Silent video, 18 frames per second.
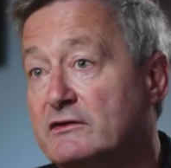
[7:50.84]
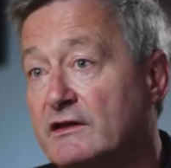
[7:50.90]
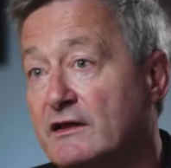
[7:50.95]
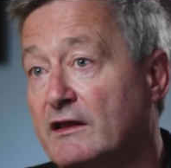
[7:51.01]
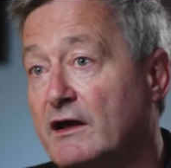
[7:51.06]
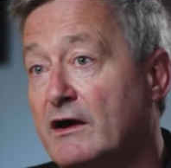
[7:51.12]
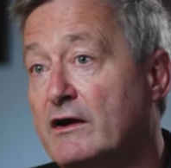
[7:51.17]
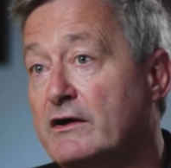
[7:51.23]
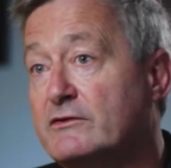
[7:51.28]
the
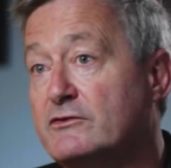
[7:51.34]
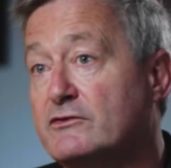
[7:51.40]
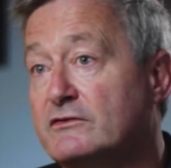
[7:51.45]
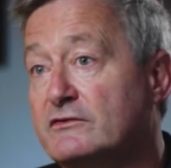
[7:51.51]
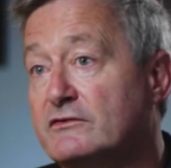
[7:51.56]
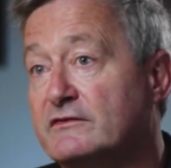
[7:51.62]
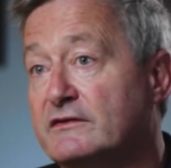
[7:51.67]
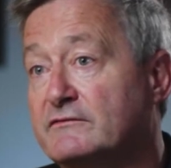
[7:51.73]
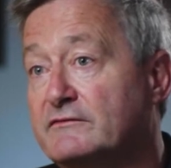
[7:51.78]

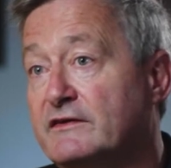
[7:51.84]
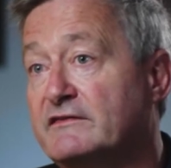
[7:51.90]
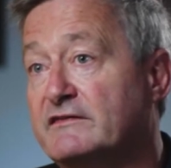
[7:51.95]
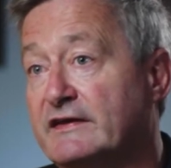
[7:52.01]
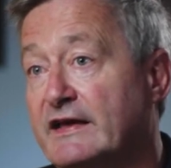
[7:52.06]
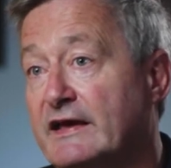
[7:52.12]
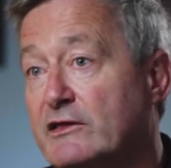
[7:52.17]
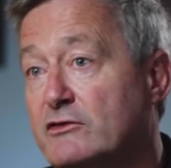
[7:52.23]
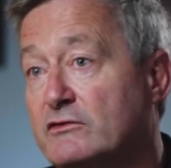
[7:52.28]
largest
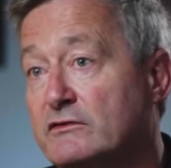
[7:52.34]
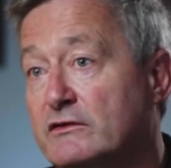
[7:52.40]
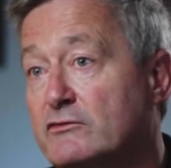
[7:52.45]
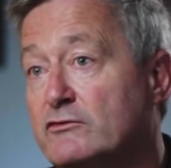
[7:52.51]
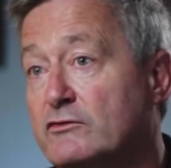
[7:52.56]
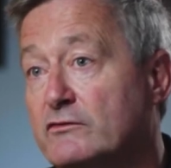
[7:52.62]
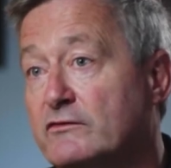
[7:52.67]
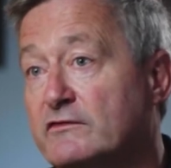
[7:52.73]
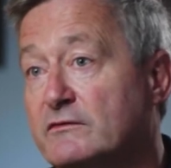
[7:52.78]
investigation in
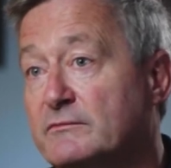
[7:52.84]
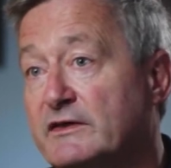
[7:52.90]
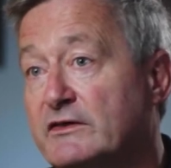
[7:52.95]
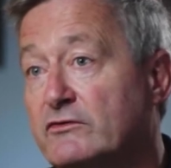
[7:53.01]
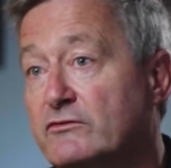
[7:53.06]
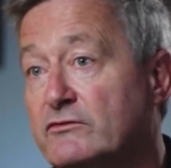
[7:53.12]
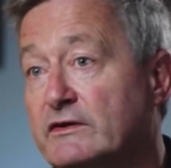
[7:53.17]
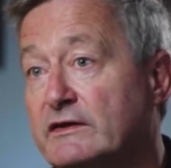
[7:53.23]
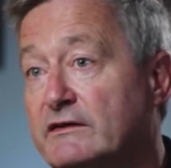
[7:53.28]
journalism
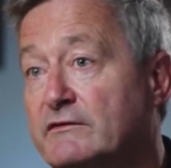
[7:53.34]
history.